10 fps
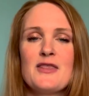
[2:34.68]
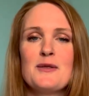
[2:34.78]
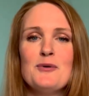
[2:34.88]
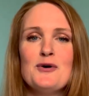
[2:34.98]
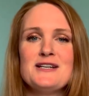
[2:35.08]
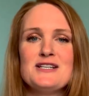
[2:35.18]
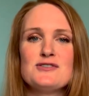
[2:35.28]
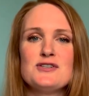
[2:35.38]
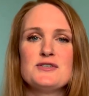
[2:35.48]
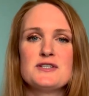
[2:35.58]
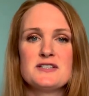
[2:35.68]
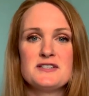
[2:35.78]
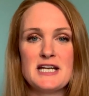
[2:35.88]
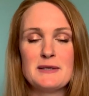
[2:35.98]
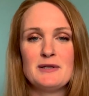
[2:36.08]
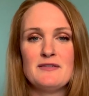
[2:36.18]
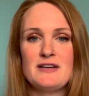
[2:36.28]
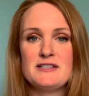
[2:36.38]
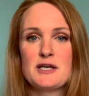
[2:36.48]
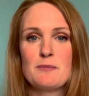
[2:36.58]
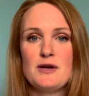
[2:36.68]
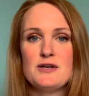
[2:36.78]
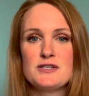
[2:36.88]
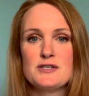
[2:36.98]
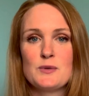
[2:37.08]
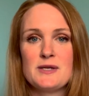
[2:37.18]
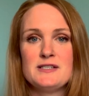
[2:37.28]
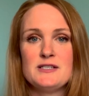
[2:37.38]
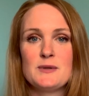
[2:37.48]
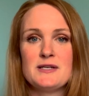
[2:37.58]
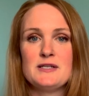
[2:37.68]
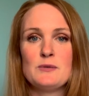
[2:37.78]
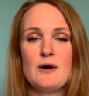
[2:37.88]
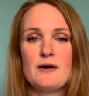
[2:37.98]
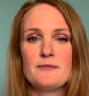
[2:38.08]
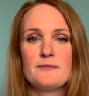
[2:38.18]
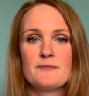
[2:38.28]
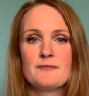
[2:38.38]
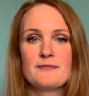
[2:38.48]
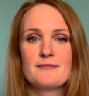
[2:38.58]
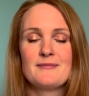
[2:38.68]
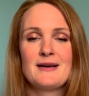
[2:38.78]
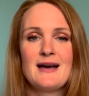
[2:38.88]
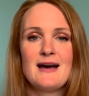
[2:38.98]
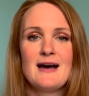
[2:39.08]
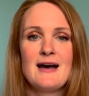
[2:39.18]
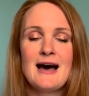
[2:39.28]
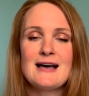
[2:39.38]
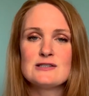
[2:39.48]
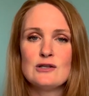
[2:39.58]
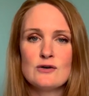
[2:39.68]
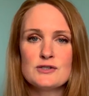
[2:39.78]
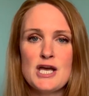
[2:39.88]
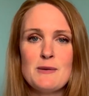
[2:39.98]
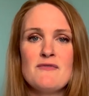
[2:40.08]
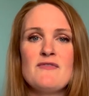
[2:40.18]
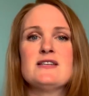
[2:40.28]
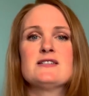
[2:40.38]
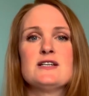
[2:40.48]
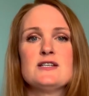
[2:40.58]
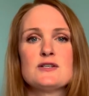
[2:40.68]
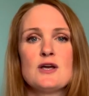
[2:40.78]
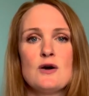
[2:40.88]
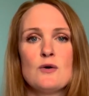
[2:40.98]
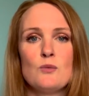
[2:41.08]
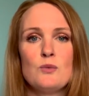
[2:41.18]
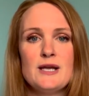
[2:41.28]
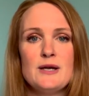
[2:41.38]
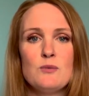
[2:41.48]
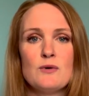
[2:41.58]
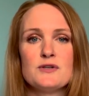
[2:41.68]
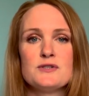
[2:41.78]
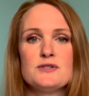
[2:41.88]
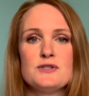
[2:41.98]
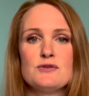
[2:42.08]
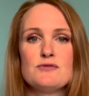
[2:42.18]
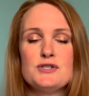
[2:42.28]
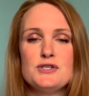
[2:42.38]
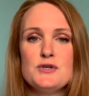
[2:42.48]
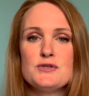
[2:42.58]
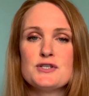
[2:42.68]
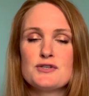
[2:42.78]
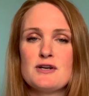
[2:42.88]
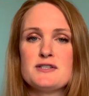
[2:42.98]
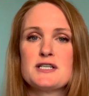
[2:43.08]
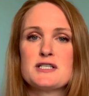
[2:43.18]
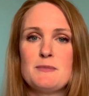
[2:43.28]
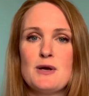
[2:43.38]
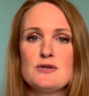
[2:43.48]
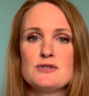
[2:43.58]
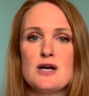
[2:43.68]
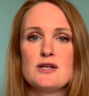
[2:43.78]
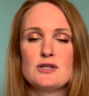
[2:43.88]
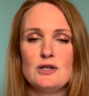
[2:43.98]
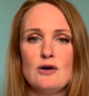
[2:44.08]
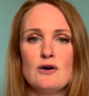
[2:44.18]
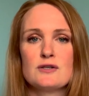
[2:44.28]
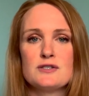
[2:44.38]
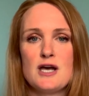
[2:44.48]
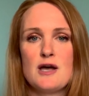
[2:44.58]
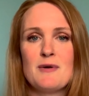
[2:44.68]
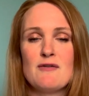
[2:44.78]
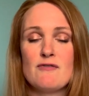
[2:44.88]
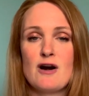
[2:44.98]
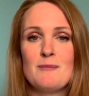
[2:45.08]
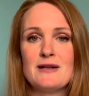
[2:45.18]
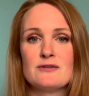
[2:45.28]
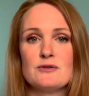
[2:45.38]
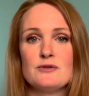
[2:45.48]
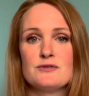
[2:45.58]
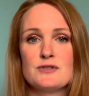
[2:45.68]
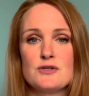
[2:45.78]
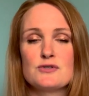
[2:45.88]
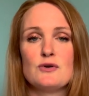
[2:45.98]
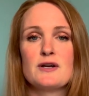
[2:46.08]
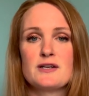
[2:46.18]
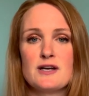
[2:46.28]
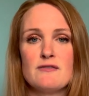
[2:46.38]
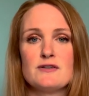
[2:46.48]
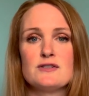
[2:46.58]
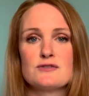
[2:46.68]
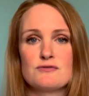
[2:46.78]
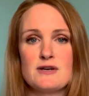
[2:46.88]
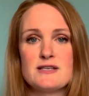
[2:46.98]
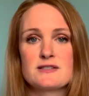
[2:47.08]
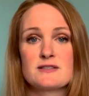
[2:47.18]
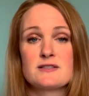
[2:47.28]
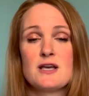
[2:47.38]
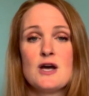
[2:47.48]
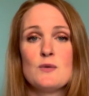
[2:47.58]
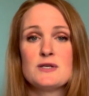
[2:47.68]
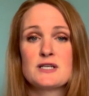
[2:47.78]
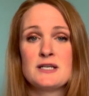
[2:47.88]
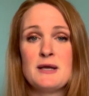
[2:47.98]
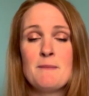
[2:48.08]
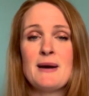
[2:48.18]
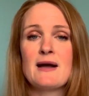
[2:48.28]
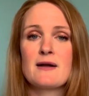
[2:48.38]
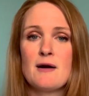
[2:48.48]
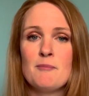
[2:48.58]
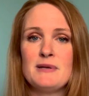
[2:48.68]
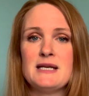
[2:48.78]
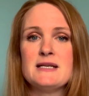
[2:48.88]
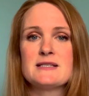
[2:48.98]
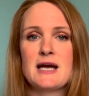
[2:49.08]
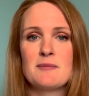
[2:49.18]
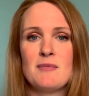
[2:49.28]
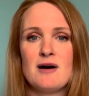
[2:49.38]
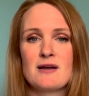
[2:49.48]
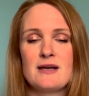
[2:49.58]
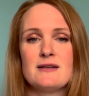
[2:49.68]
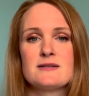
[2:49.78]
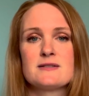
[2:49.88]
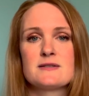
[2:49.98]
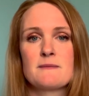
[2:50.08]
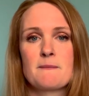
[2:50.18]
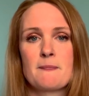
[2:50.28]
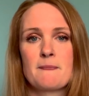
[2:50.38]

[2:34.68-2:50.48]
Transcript: The board introduced a sustainable investing approach in 2021. As long-term investors, we want to reduce the trust's exposure to long-term environmental, social, and governance risks, which can impact companies and markets.